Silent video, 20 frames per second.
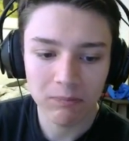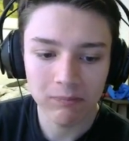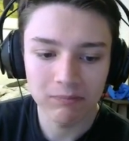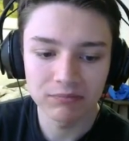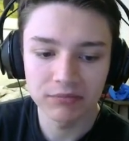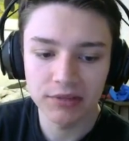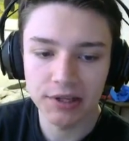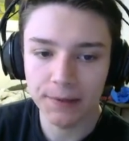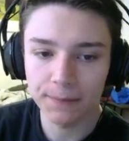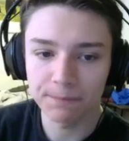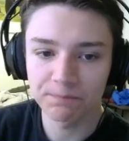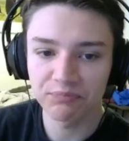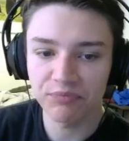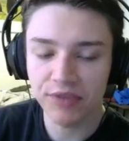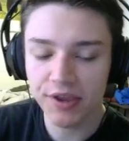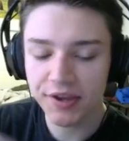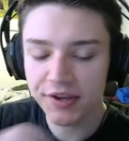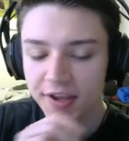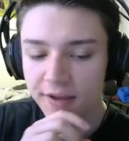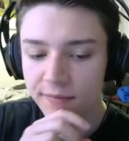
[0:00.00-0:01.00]
Like,
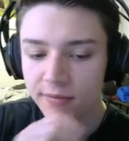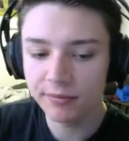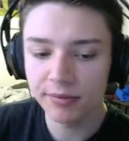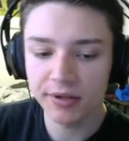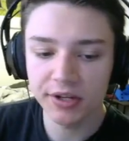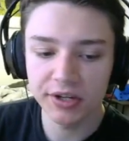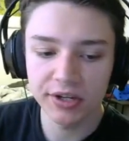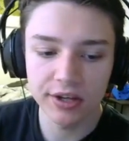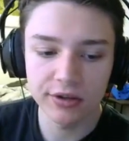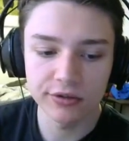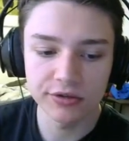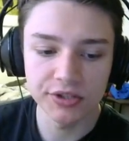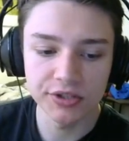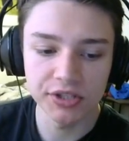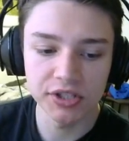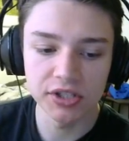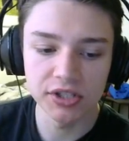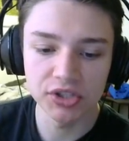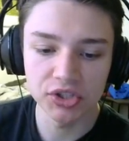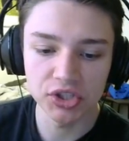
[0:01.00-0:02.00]
8K have been playing together
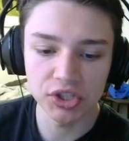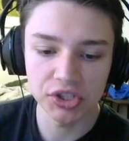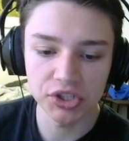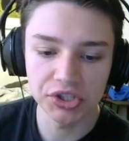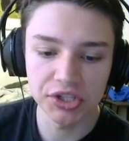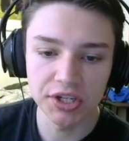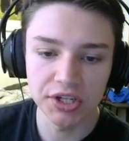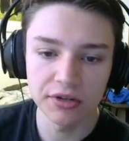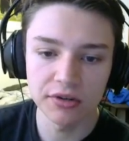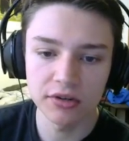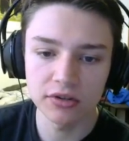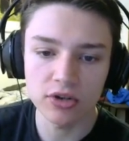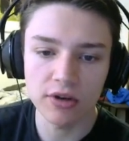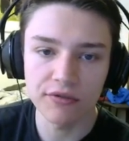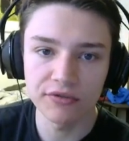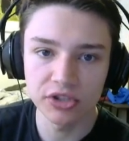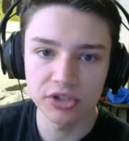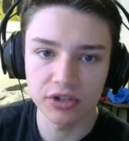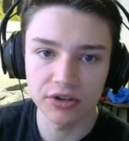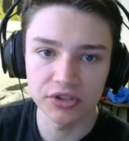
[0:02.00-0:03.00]
since Season 16. It's
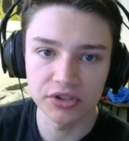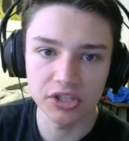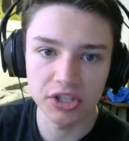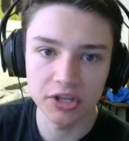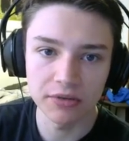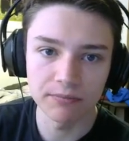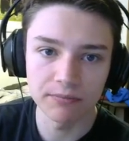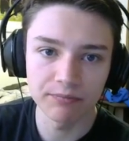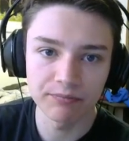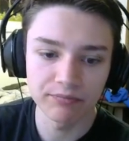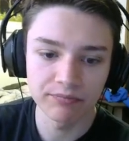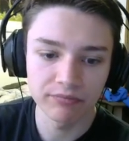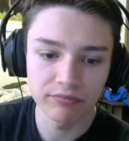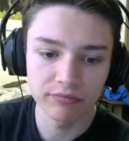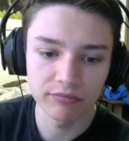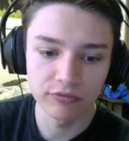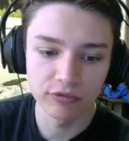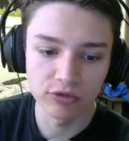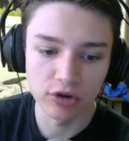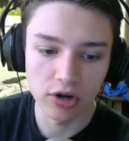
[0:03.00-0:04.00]
obviously not the same
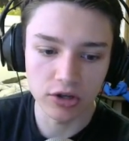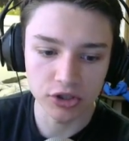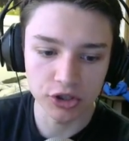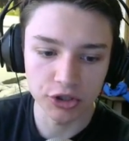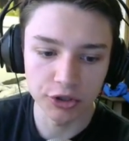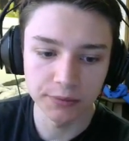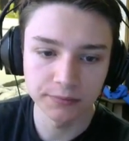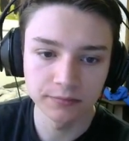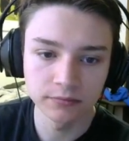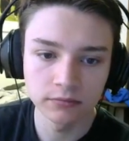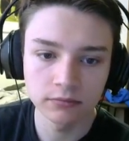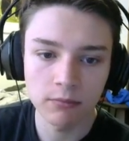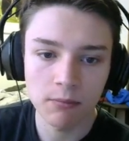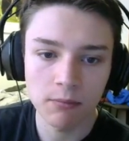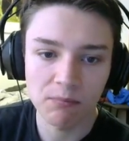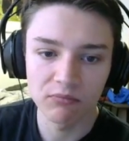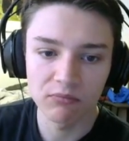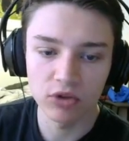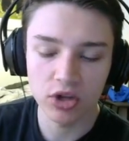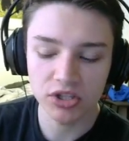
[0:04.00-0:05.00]
roster.
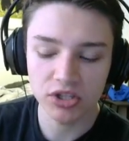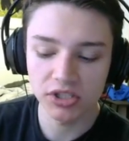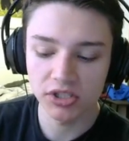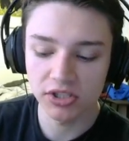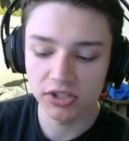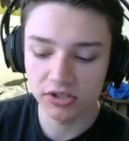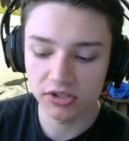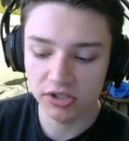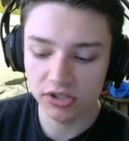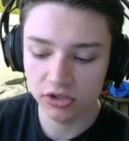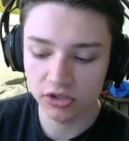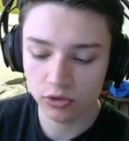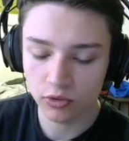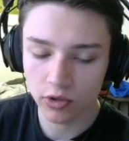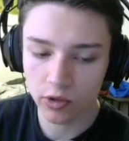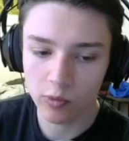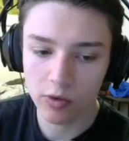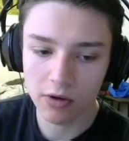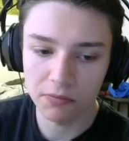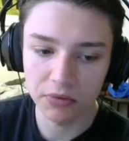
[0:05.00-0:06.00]
Velocity since Season
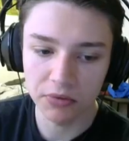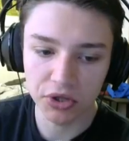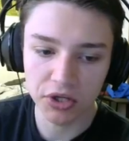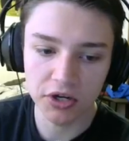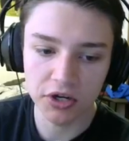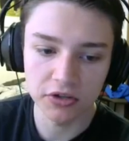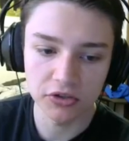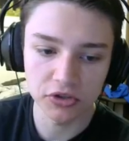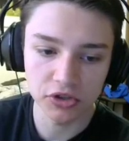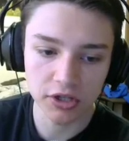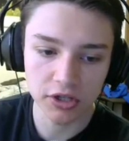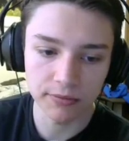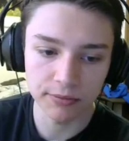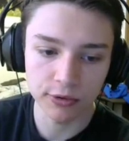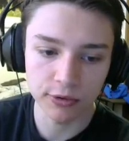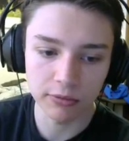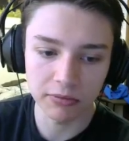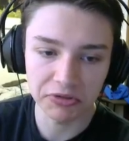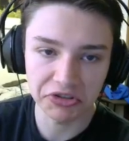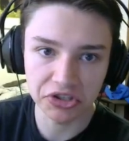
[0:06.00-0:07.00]
21, but they didn't skip a
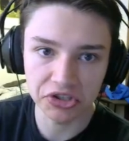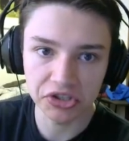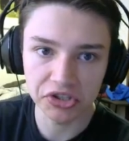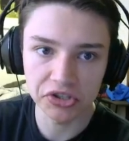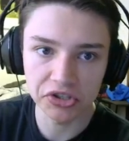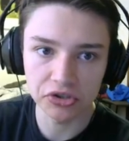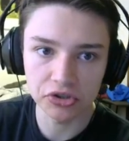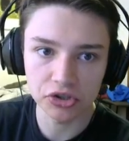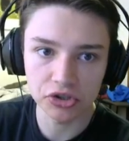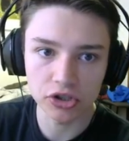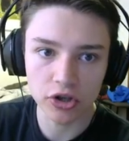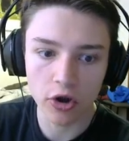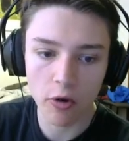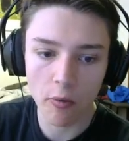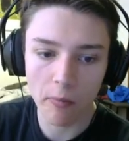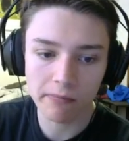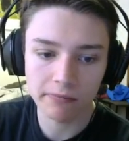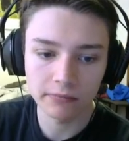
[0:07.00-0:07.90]
whole bunch of seasons, so...